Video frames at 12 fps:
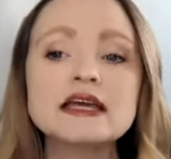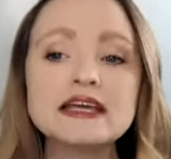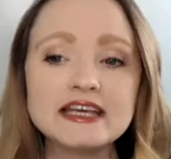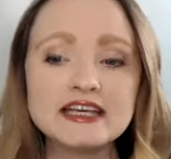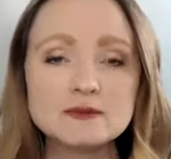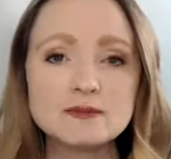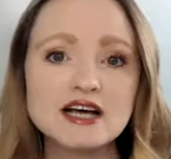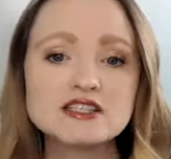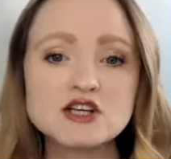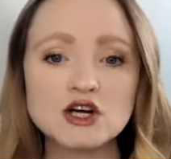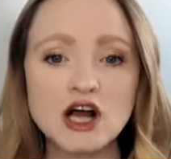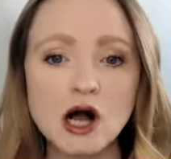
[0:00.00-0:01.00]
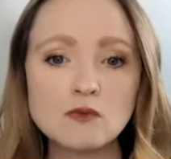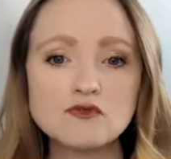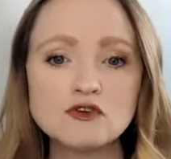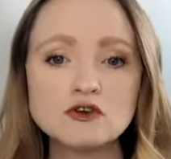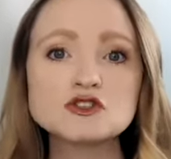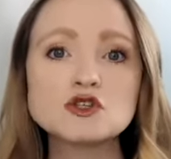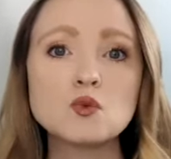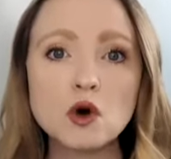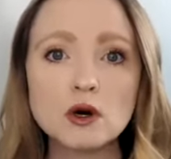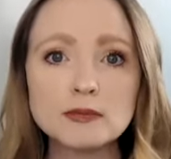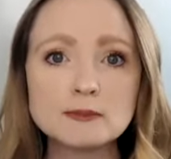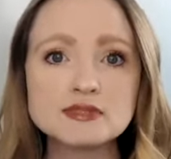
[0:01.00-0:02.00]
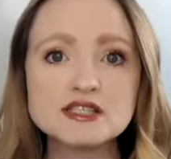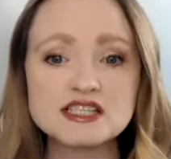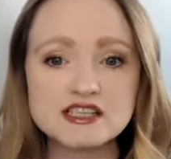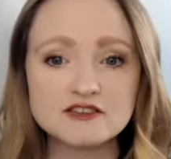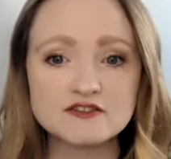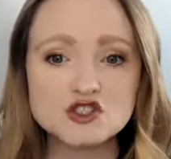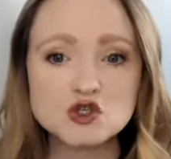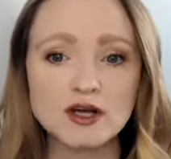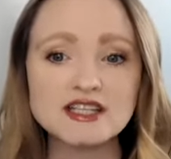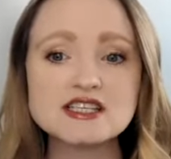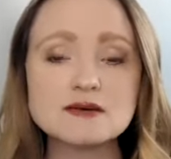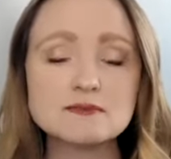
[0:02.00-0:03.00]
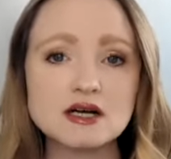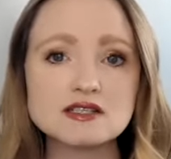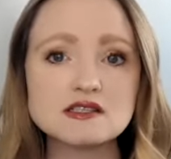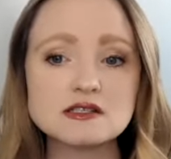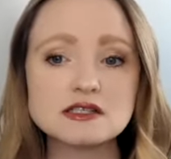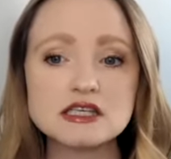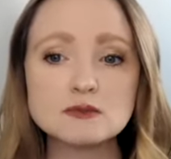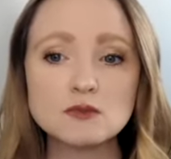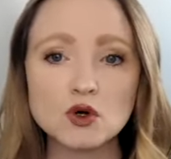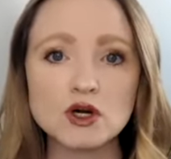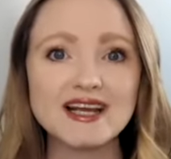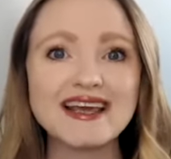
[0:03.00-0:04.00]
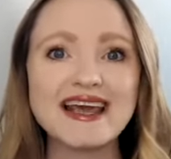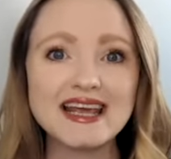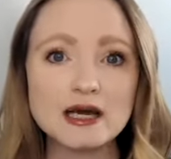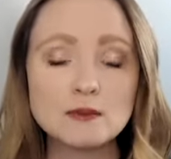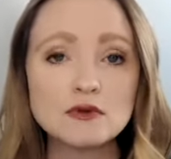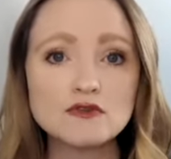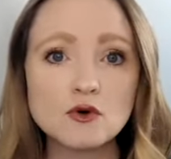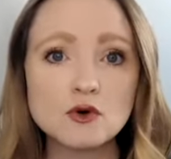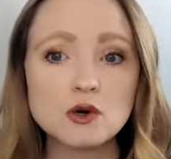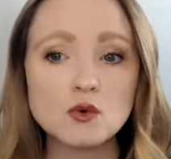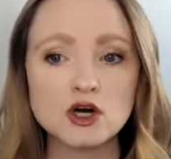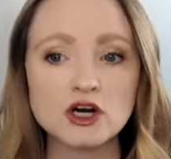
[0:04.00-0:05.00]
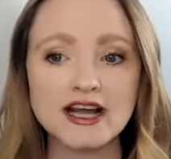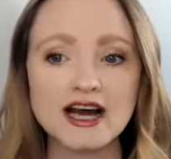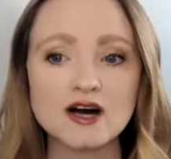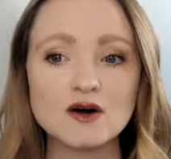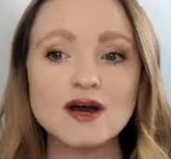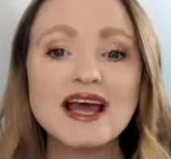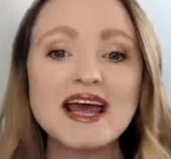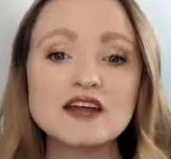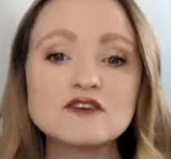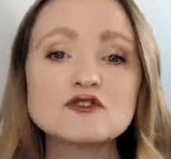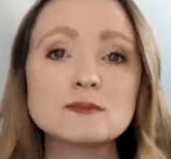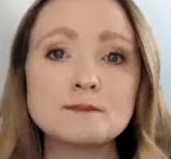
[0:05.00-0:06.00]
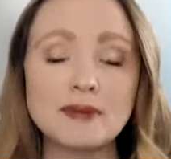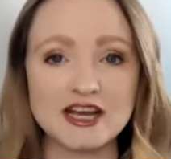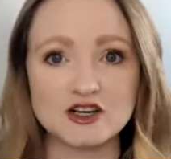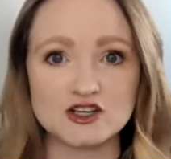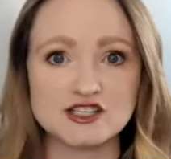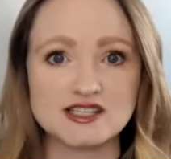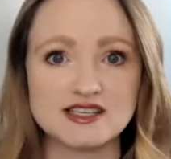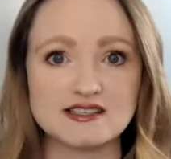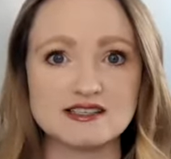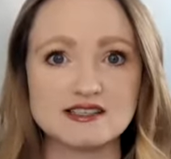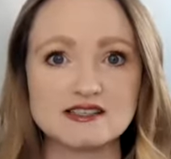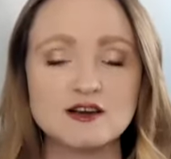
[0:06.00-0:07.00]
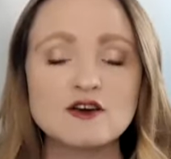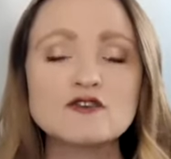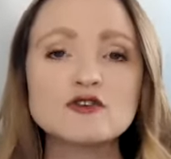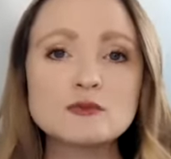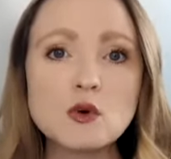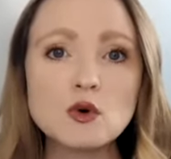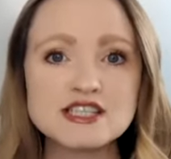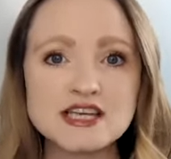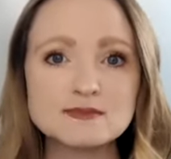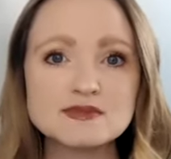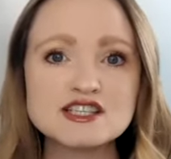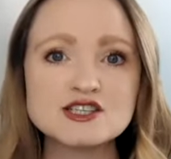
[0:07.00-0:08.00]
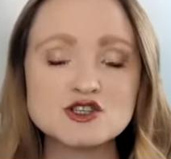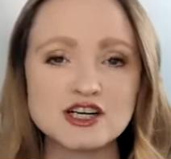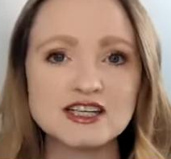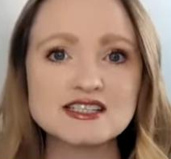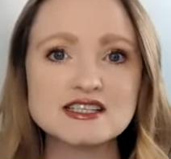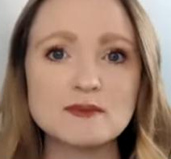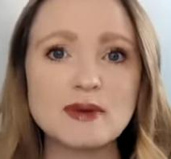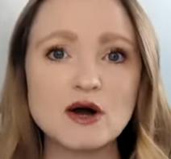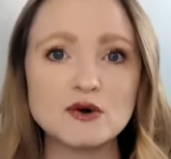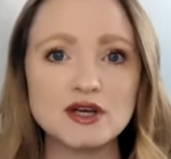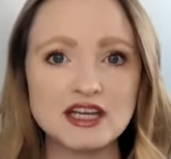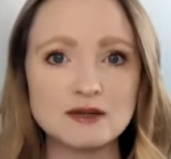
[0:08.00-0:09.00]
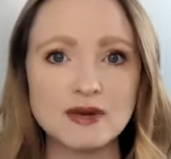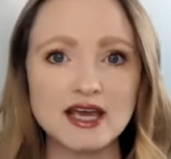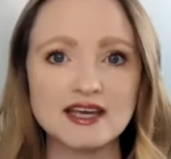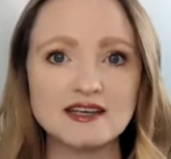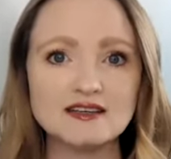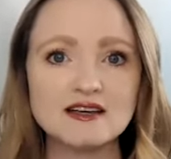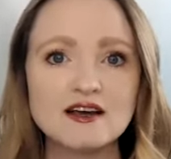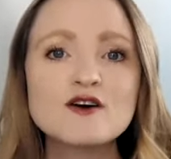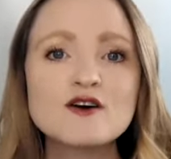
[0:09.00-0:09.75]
Heating pads are helpful to warm up stiff joints and muscles in the morning and before a workout, and for Baker's cysts. For more tips and tricks about knee pain,